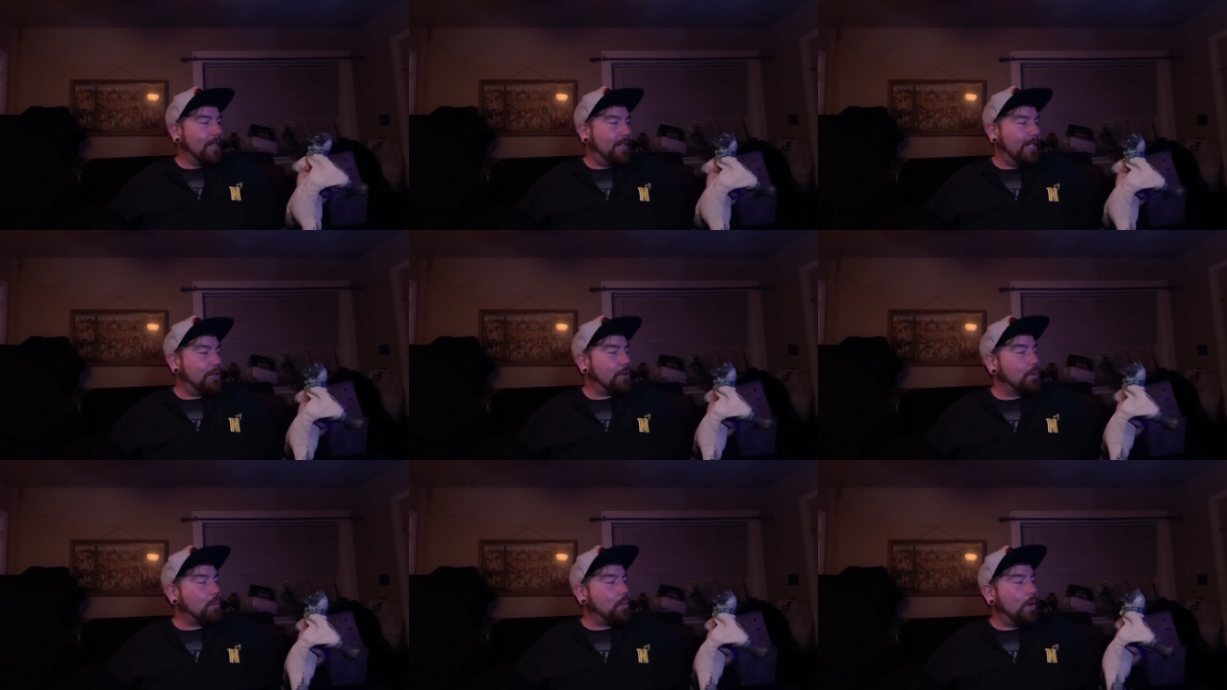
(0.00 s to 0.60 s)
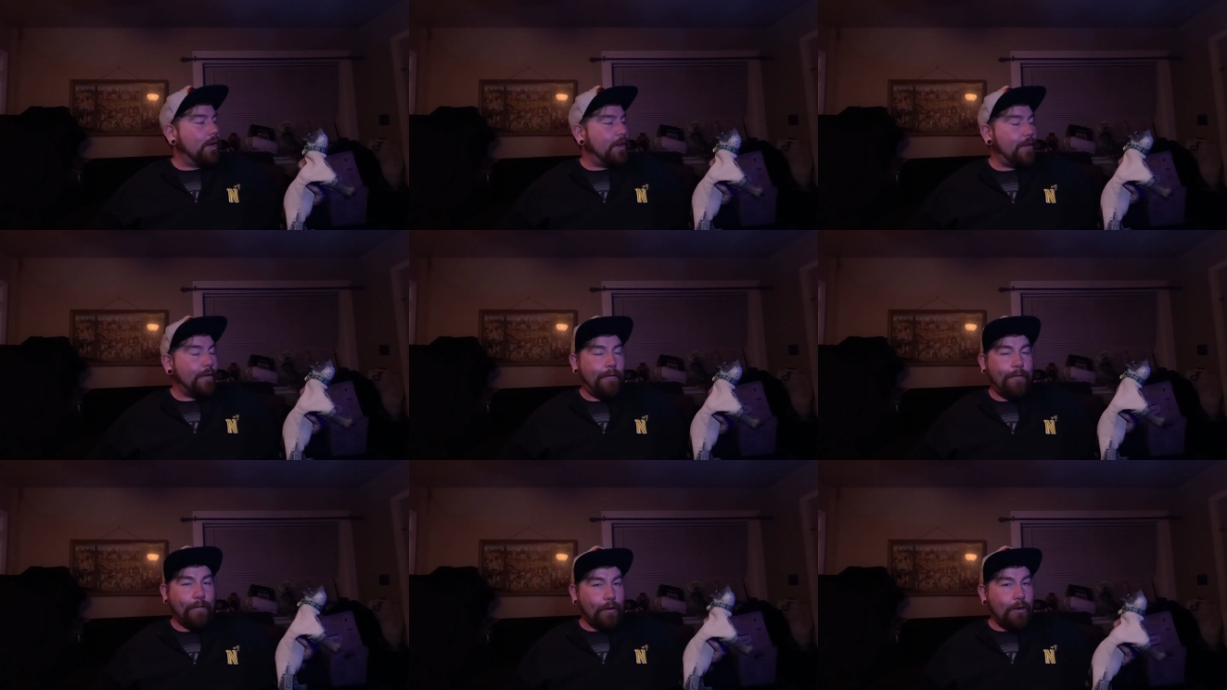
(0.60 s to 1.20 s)
This was one of the
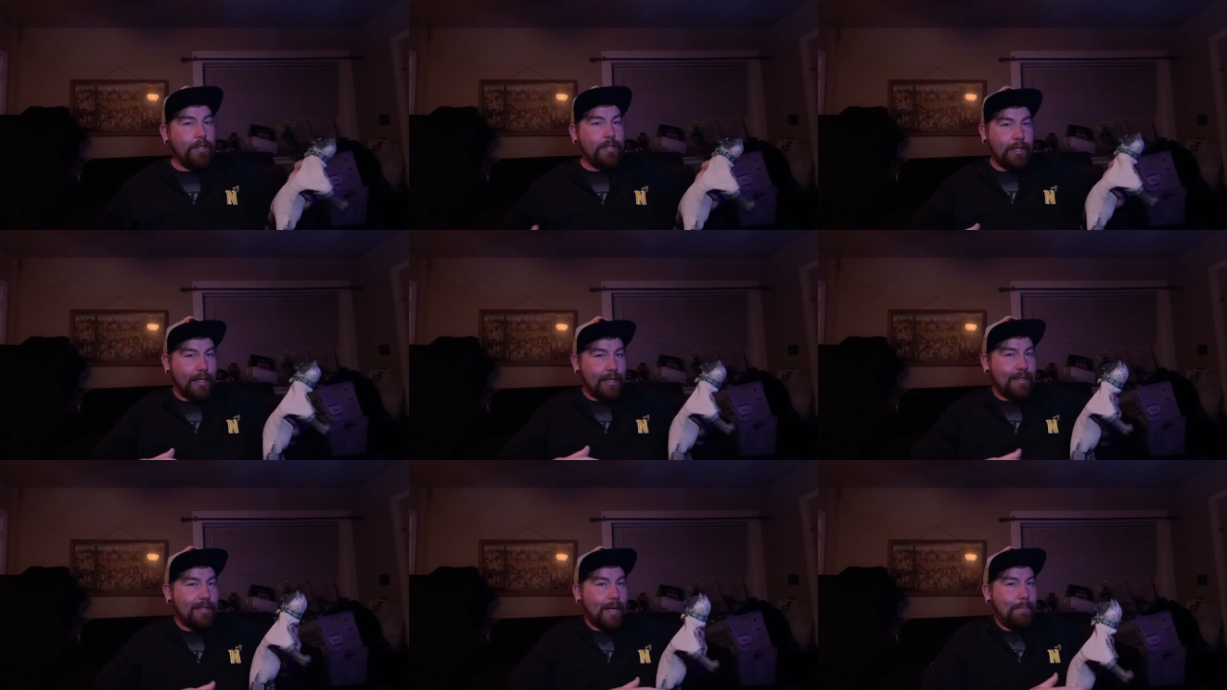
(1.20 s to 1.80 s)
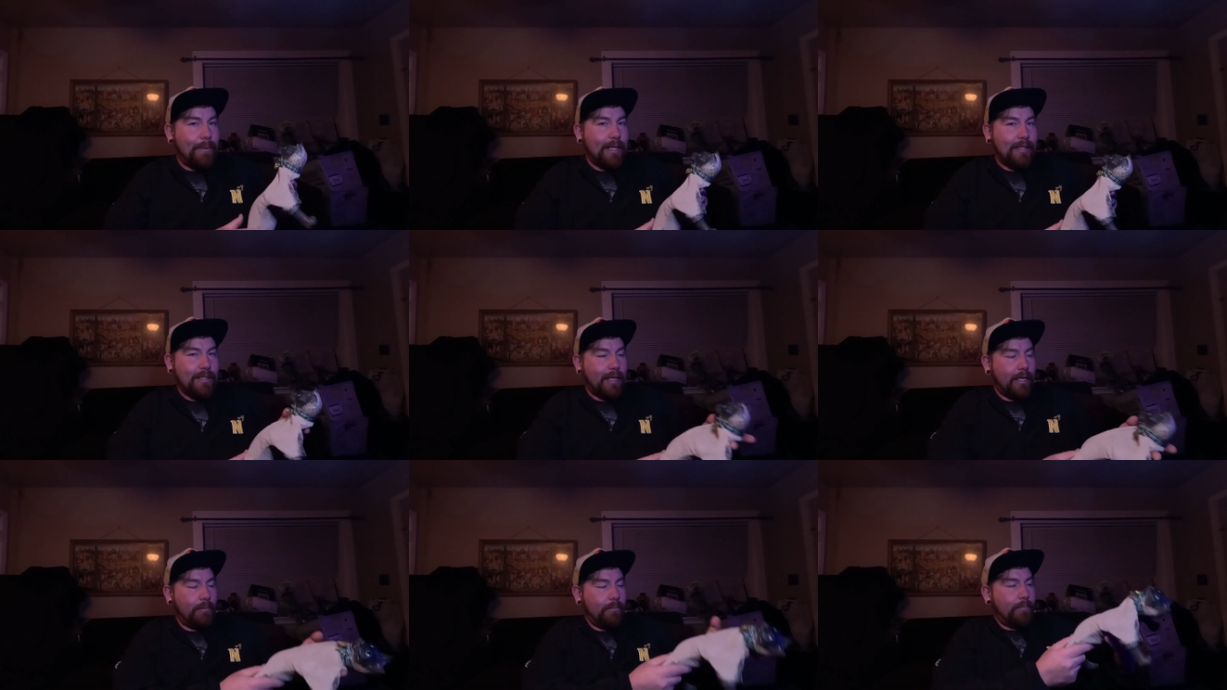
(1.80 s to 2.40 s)
first things I picked
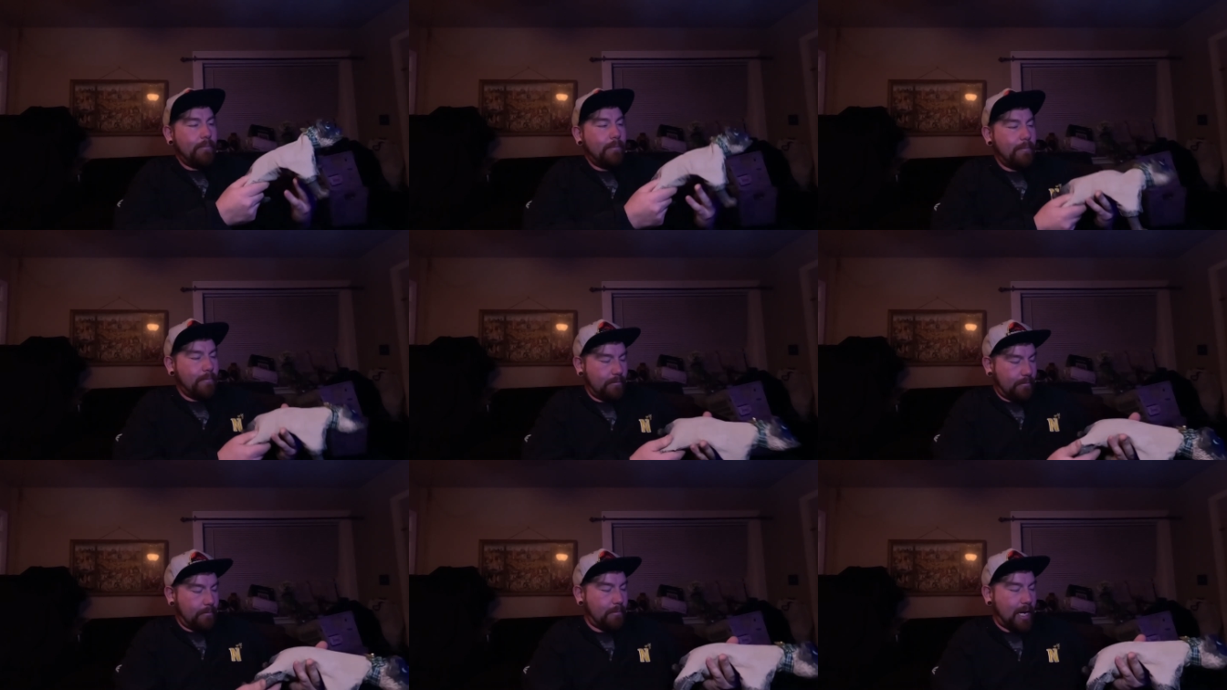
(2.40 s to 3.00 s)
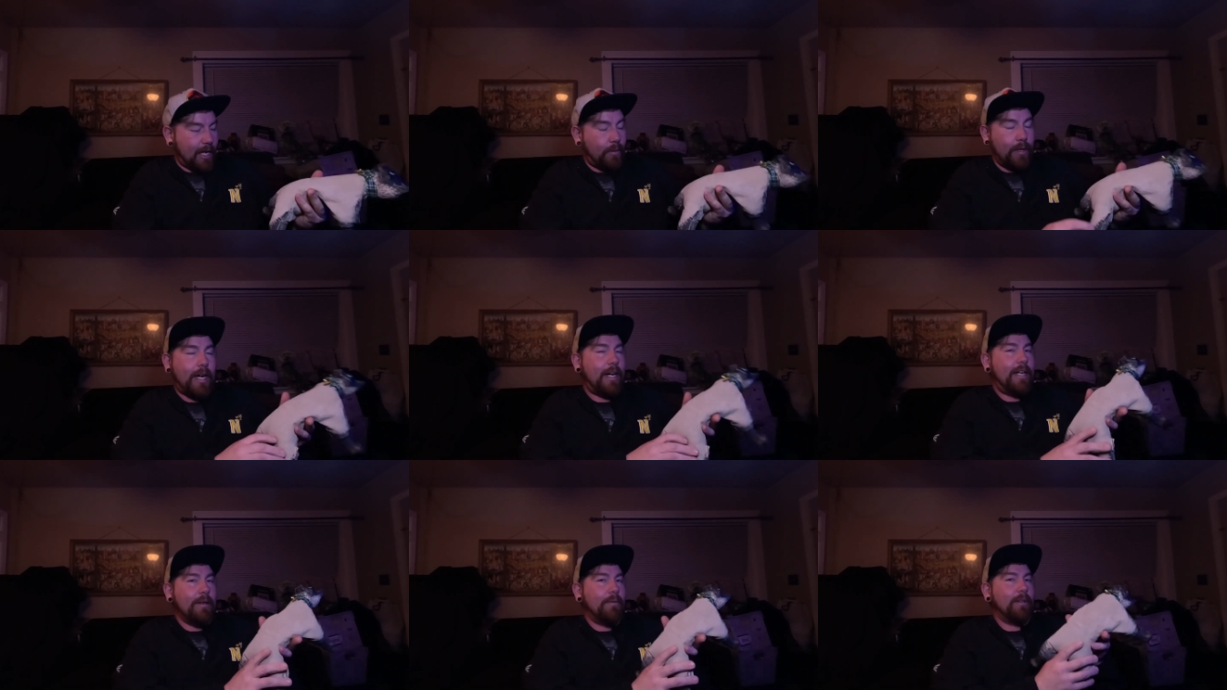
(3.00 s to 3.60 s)
up back when
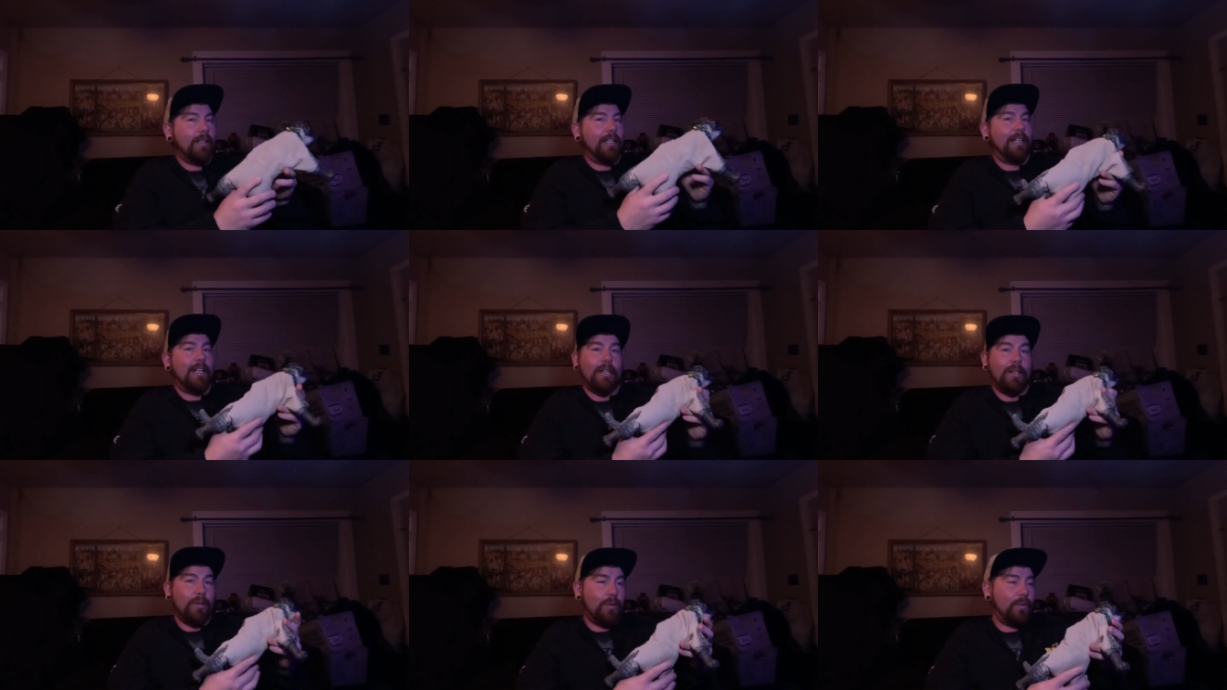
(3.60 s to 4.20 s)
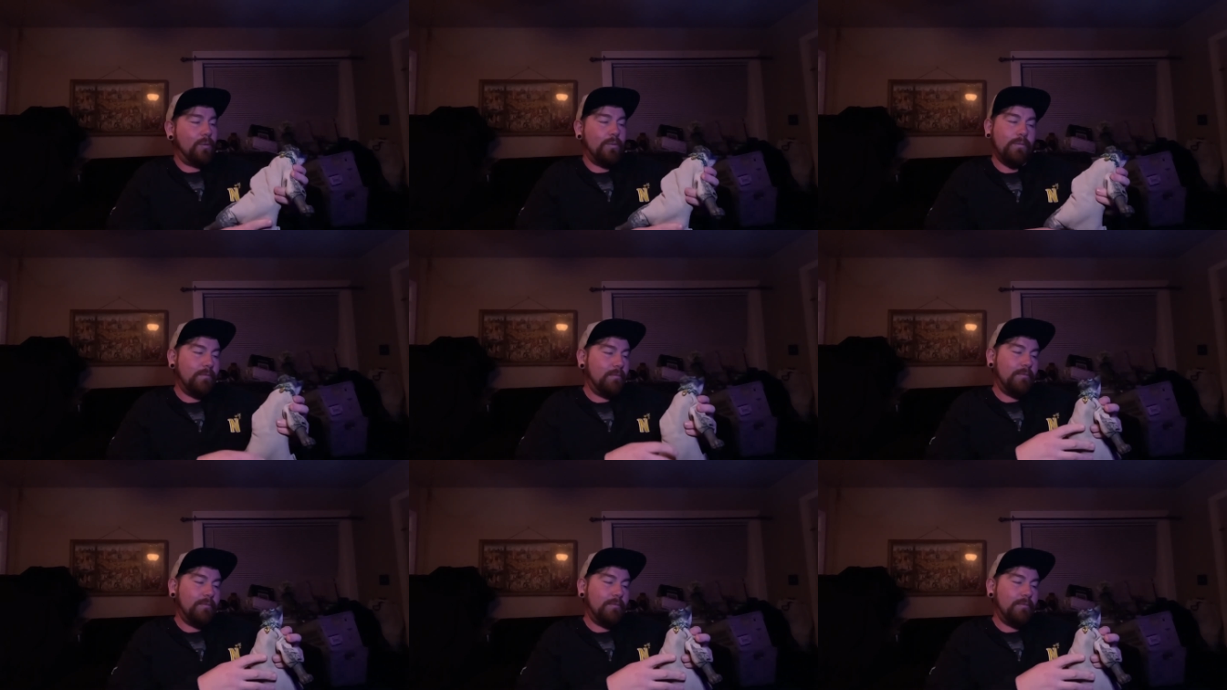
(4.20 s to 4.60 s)
I didn't really know